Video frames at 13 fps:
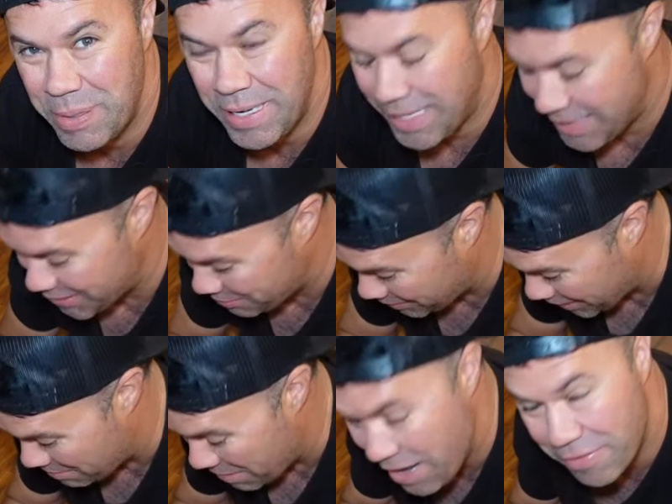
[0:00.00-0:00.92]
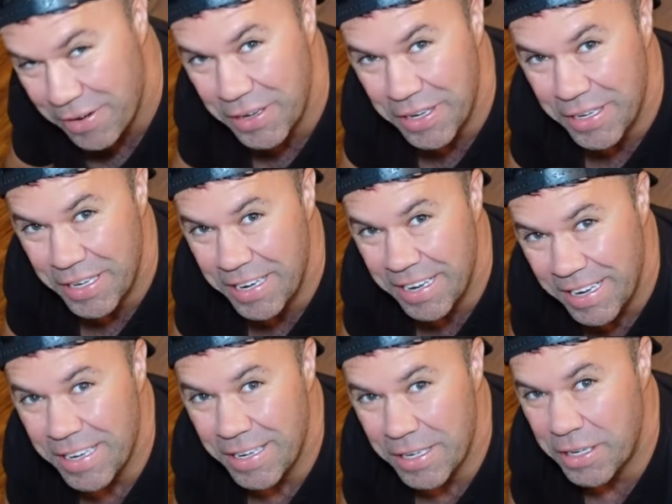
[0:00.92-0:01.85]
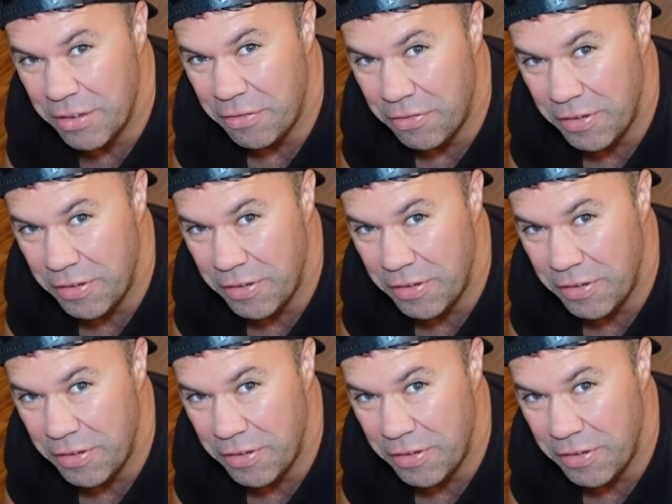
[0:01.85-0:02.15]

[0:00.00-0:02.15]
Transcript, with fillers: a piss, but I'm having a good, good